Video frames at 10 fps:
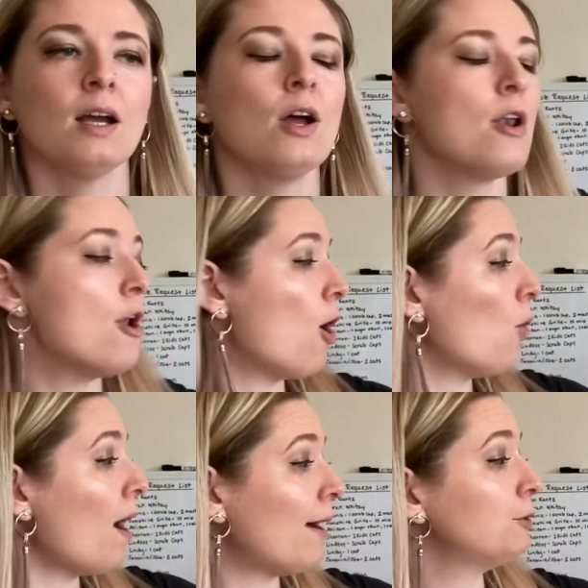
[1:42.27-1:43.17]
know
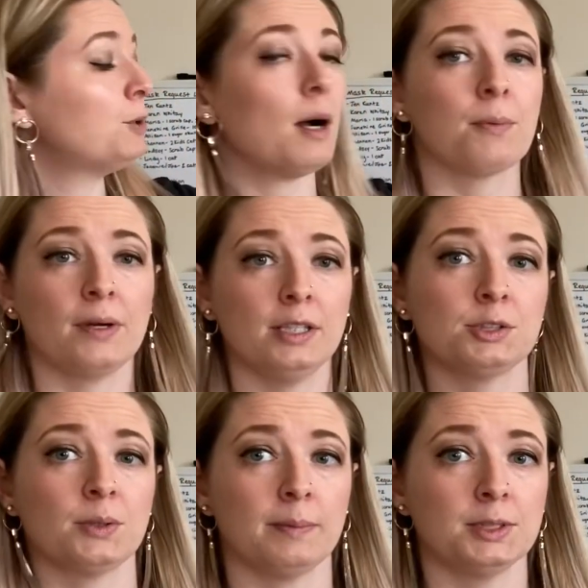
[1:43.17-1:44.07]
how to operate your
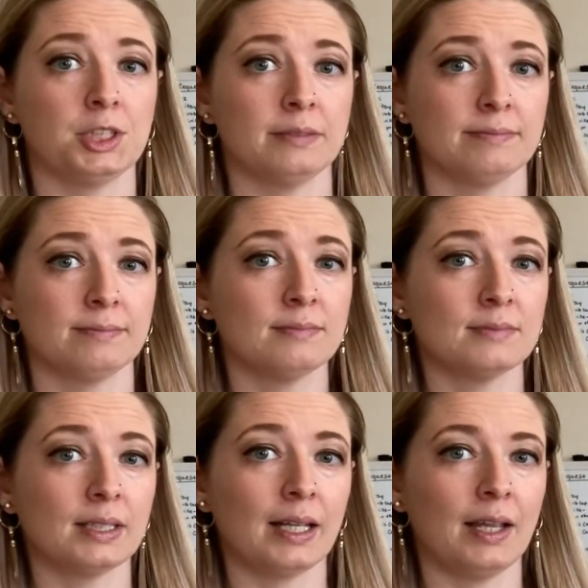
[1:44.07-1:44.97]
sewing machine.
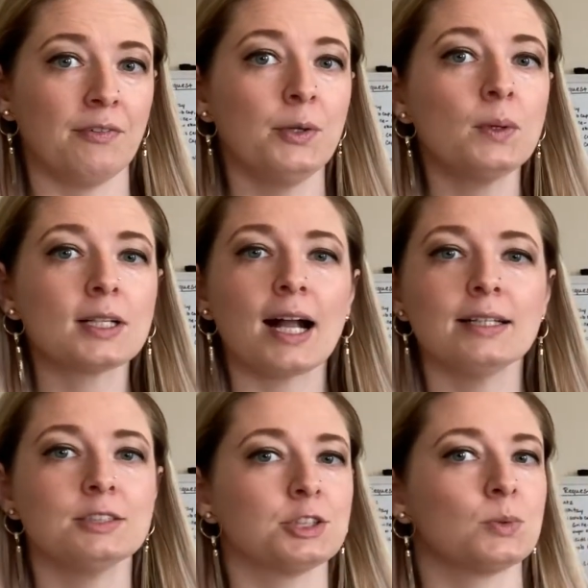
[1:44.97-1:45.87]
If you are kind
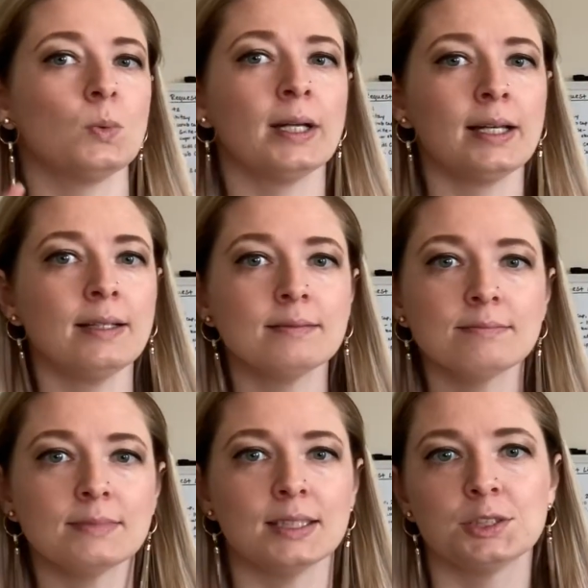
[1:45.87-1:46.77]
of just winging it
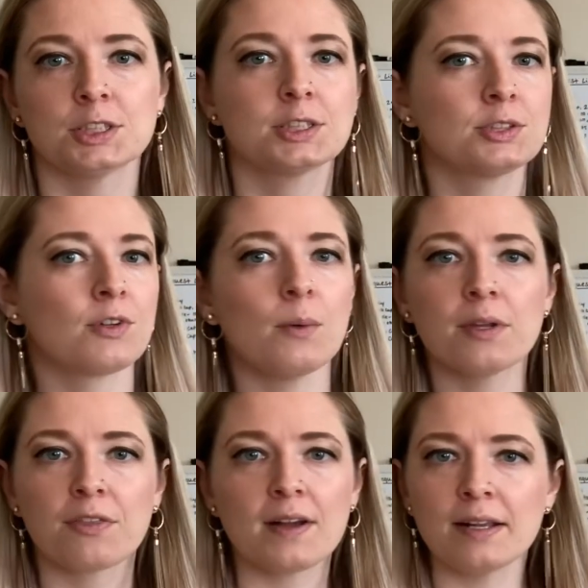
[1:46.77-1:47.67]
and just throwing
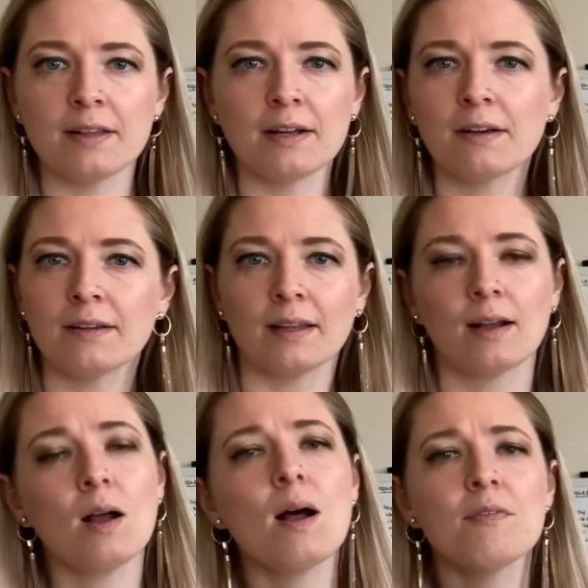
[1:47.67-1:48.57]
the thread in there and oh,
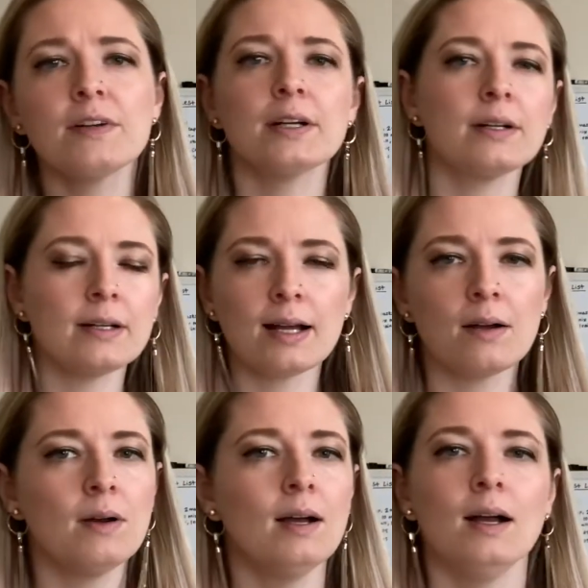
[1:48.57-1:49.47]
I'll figure it
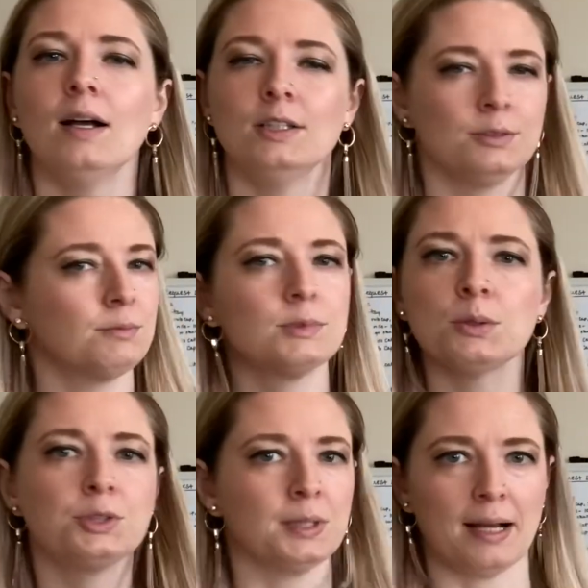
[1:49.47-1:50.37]
out,
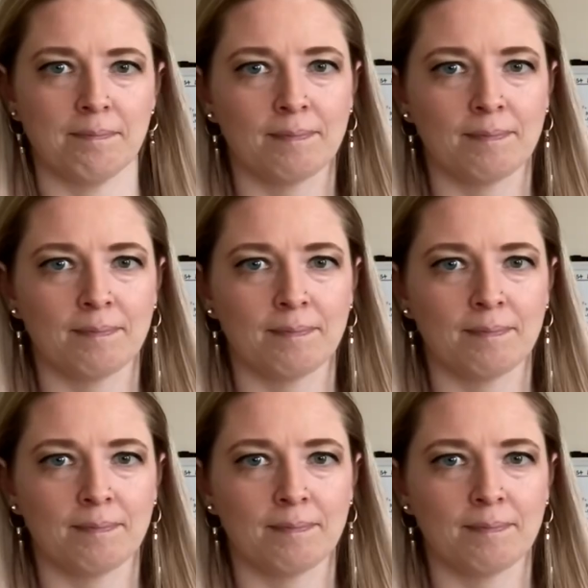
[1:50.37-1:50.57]
don't do that.